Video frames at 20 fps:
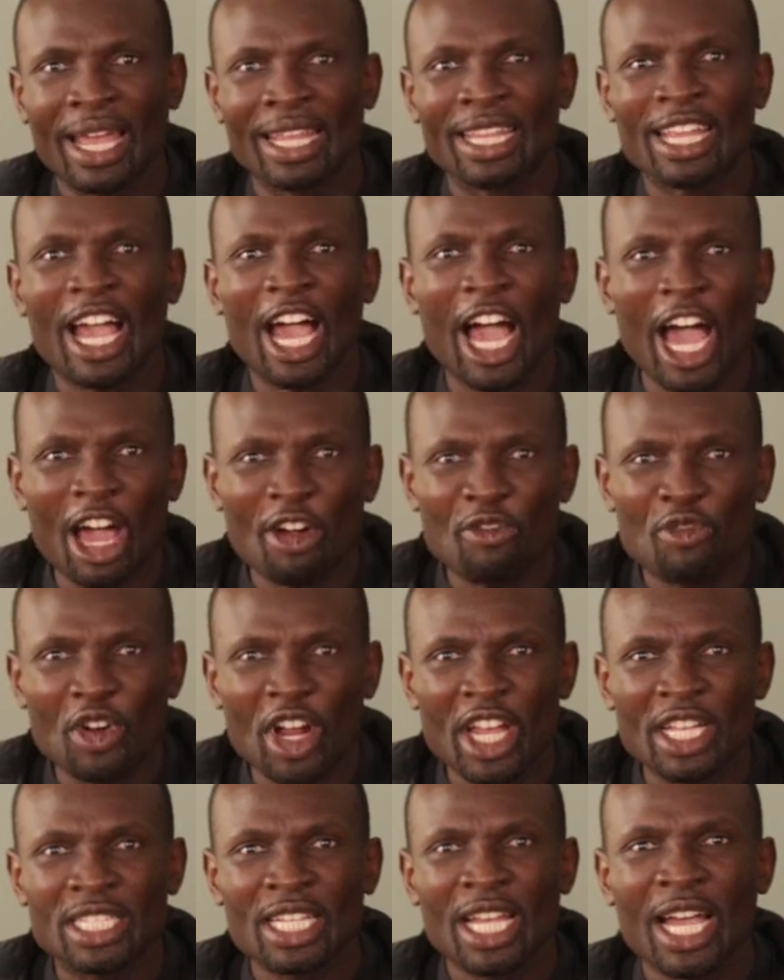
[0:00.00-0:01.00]
an
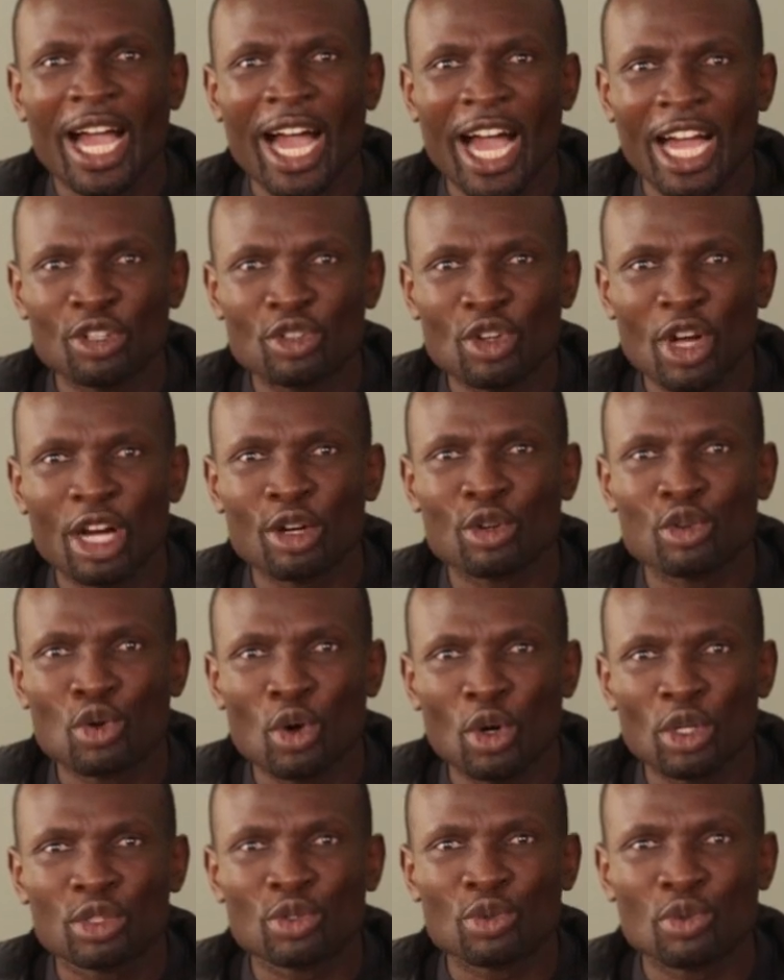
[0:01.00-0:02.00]
average annual
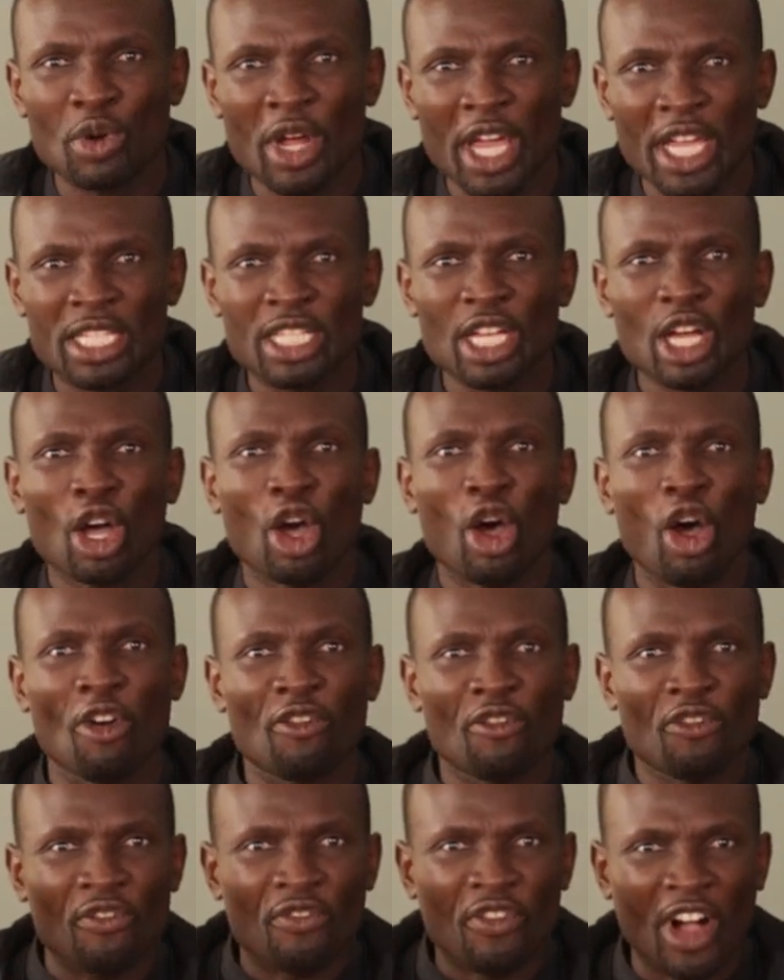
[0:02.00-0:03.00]
growth rate
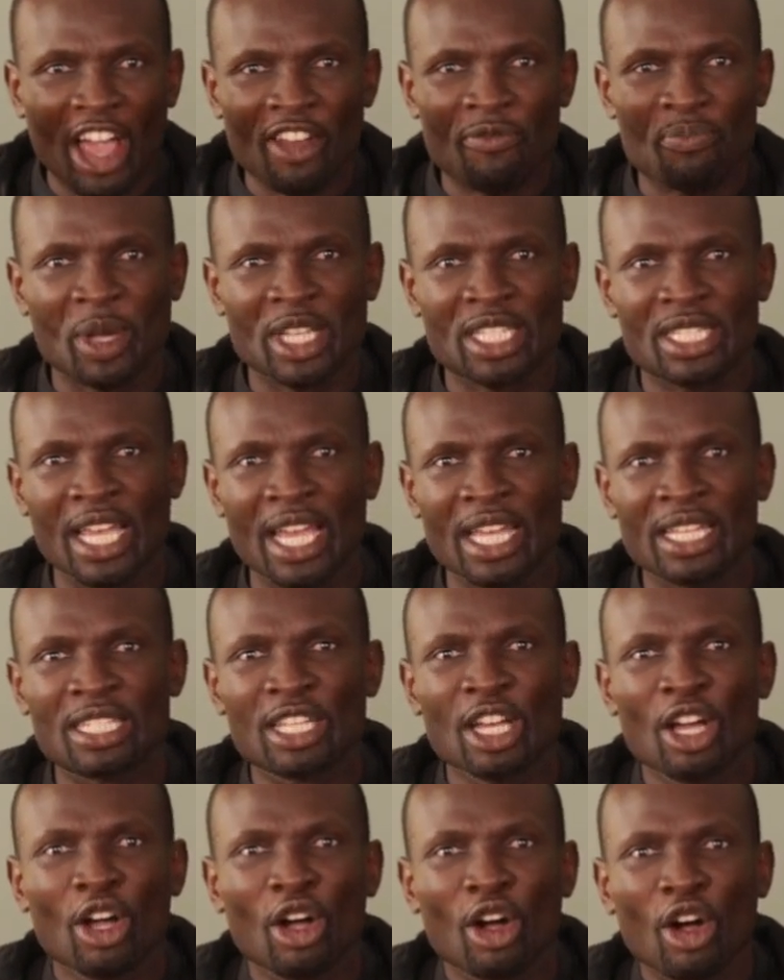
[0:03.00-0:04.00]
of
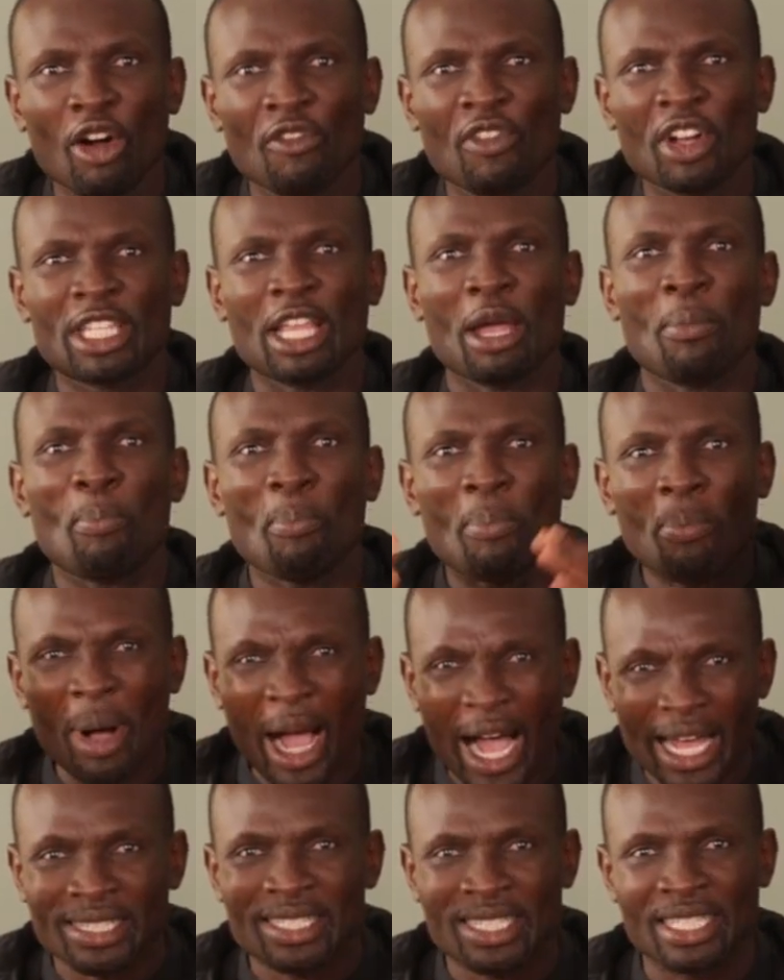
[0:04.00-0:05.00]
5% over the
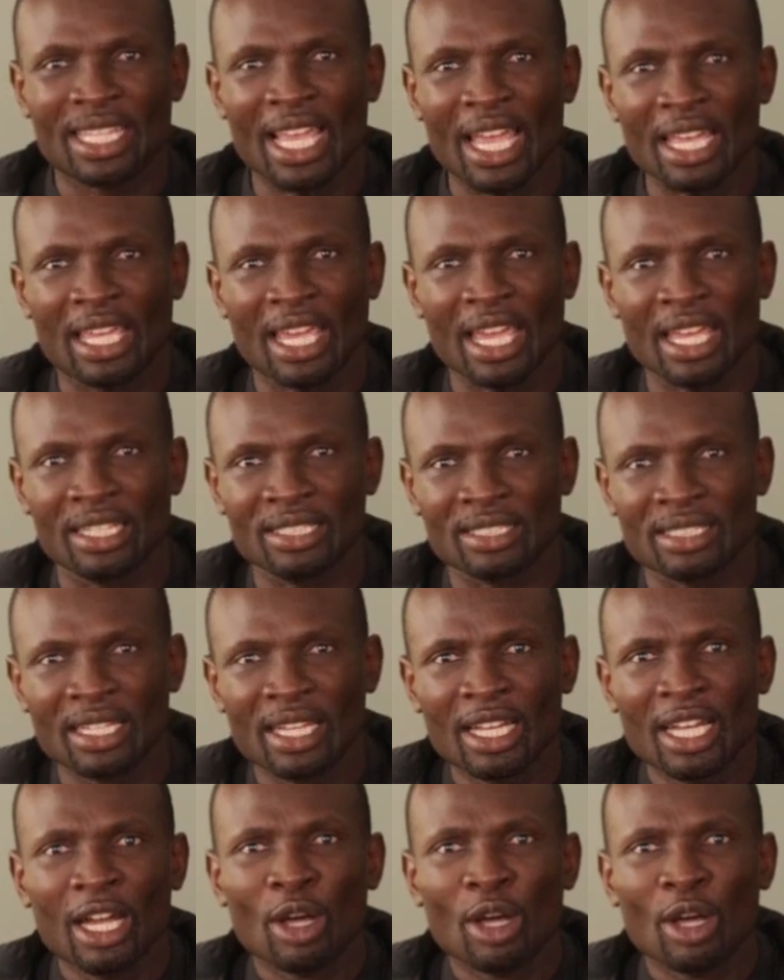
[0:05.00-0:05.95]
past decade,